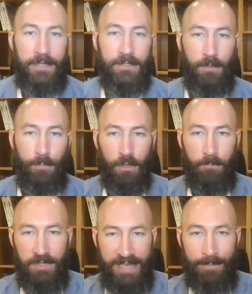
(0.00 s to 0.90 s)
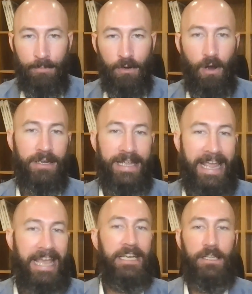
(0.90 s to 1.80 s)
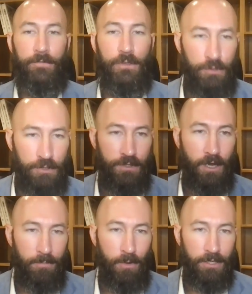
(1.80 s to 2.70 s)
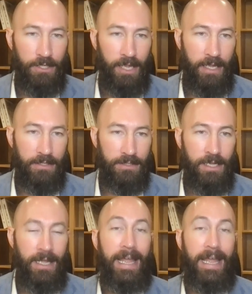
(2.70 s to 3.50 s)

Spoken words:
That is going to put a damper on any future stock market gains